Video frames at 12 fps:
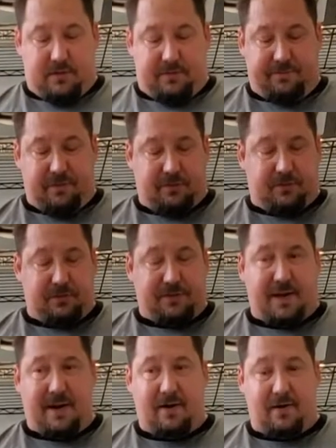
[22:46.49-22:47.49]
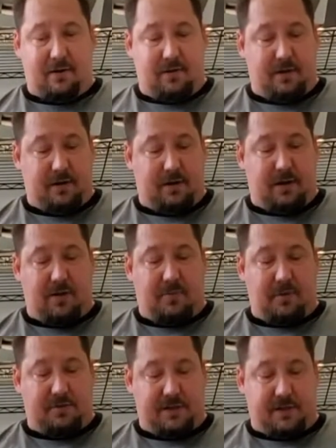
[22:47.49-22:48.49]
filter tear and allow
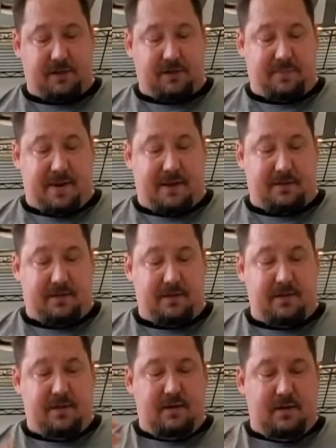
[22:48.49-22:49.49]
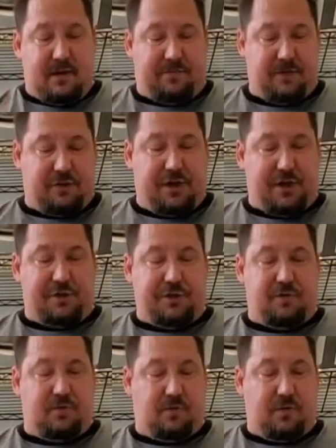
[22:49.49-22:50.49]
particulates past it, if you're changing
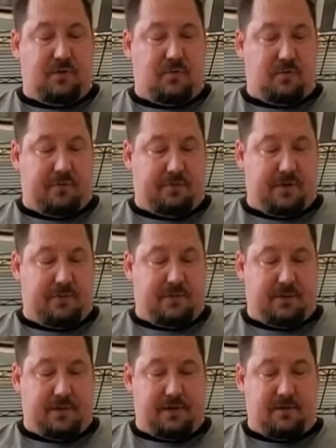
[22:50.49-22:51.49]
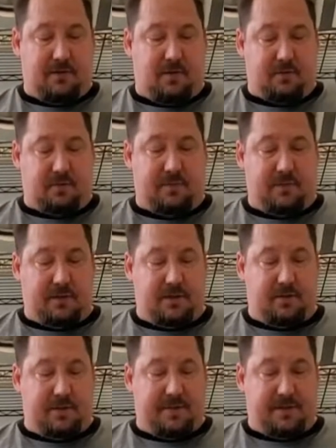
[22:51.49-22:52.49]
your oil more frequently, you're ultimately
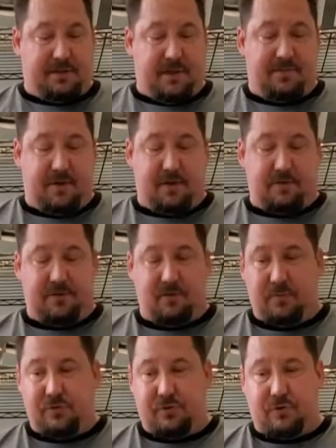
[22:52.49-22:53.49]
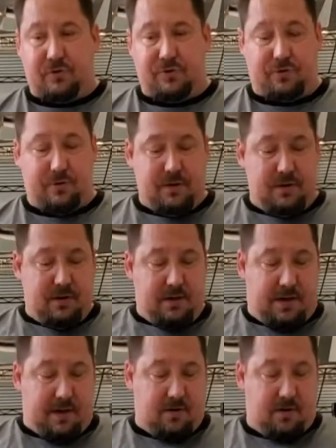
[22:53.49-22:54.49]
going to be saving your turbocharger
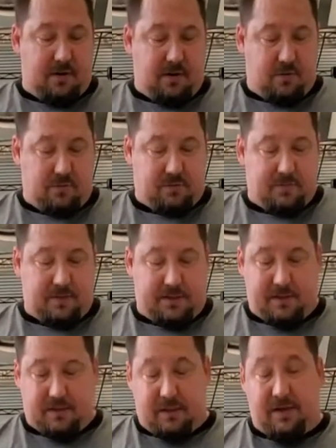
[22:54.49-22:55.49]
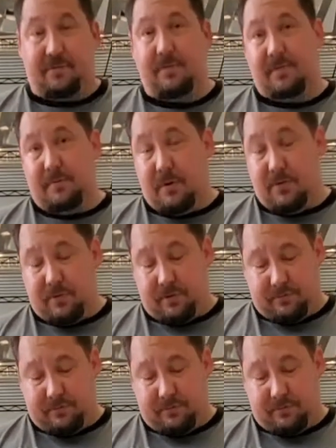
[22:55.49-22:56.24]
and ultimately the life of the motor.